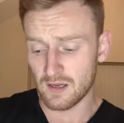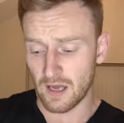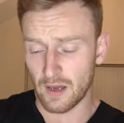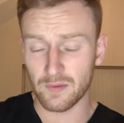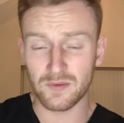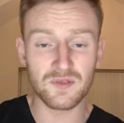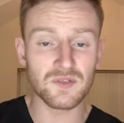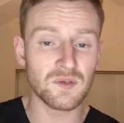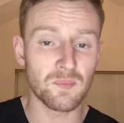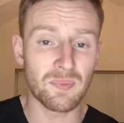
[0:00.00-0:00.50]

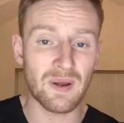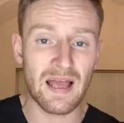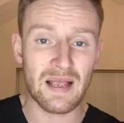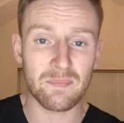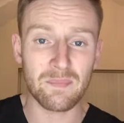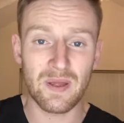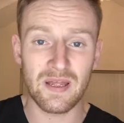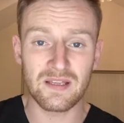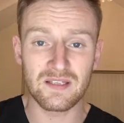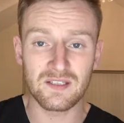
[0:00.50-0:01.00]
I would use a
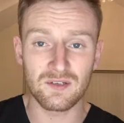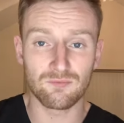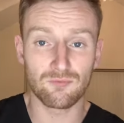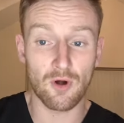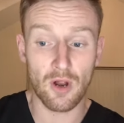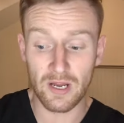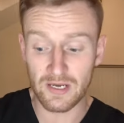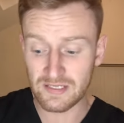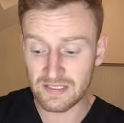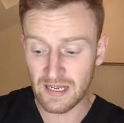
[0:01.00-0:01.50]
black pen to
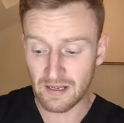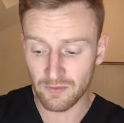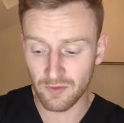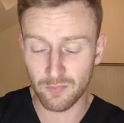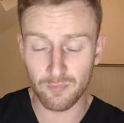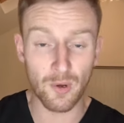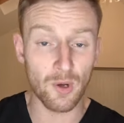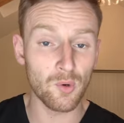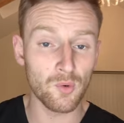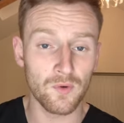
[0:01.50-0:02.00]
write down
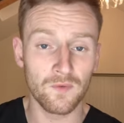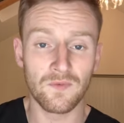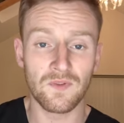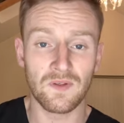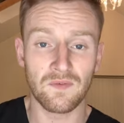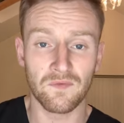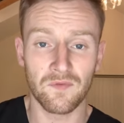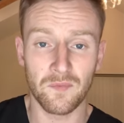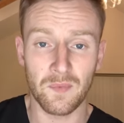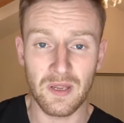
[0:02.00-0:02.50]
the bulk of
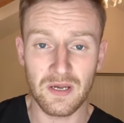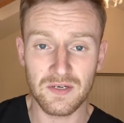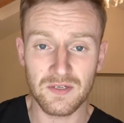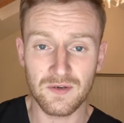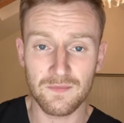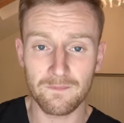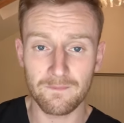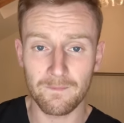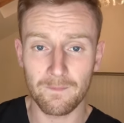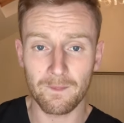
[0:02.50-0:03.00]
the
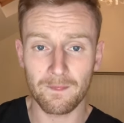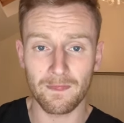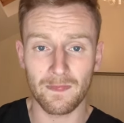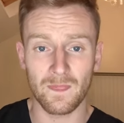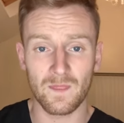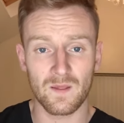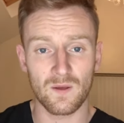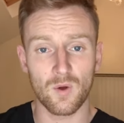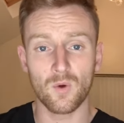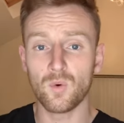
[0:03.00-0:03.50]
information,
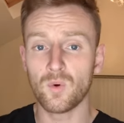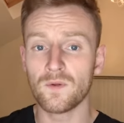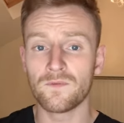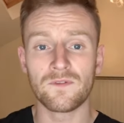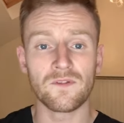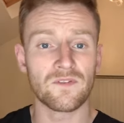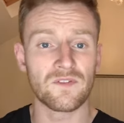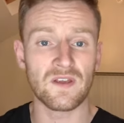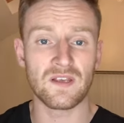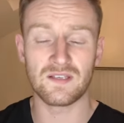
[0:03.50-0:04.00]
all
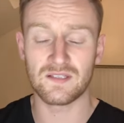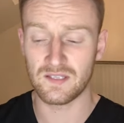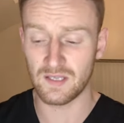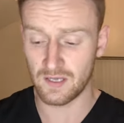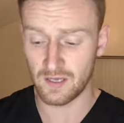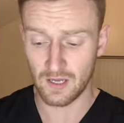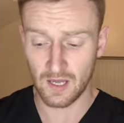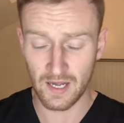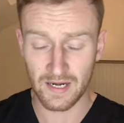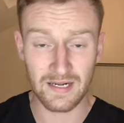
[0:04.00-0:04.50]
of the things
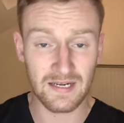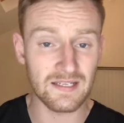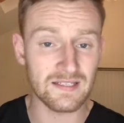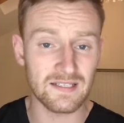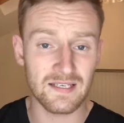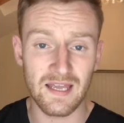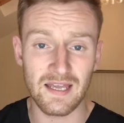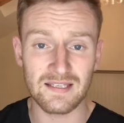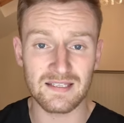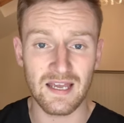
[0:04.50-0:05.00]
that I
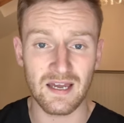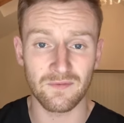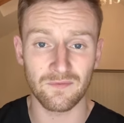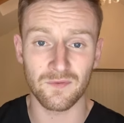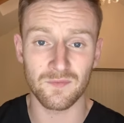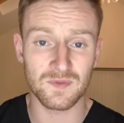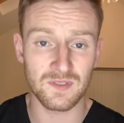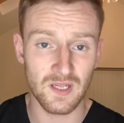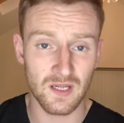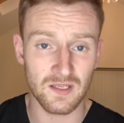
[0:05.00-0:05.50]
need to get down
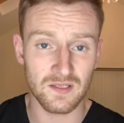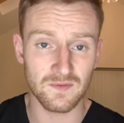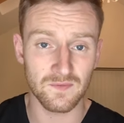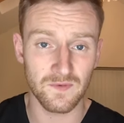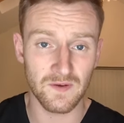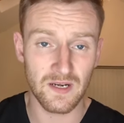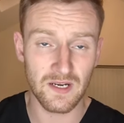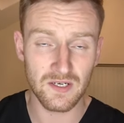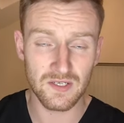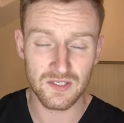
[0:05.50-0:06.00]
from start to
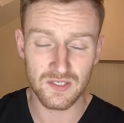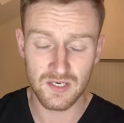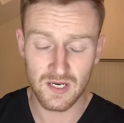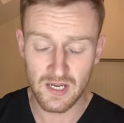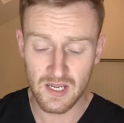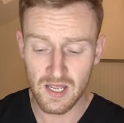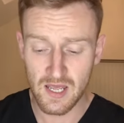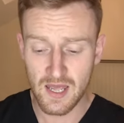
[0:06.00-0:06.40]
finish.